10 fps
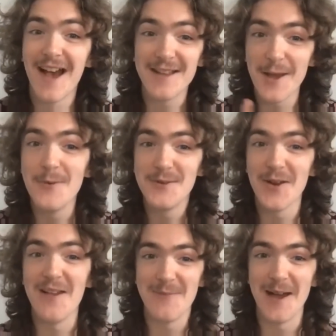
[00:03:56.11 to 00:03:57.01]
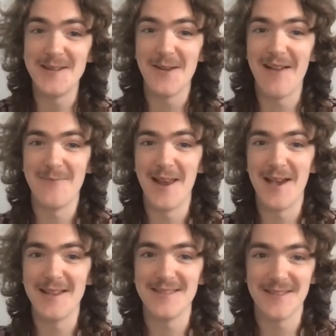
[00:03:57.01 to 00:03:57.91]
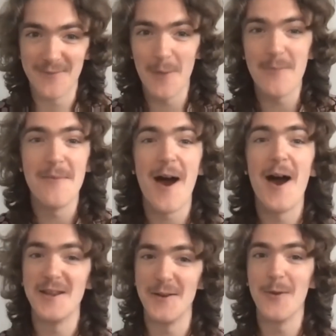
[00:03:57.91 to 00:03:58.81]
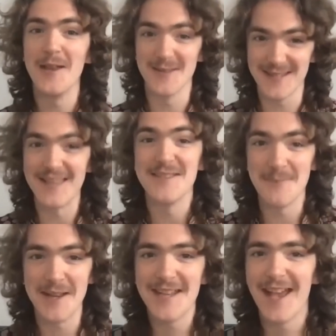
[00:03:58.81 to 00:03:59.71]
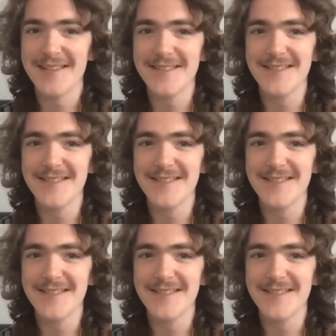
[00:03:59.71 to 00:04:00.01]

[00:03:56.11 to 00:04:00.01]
I don't drive, but I do have my license. I've not been behind a wheel since my test.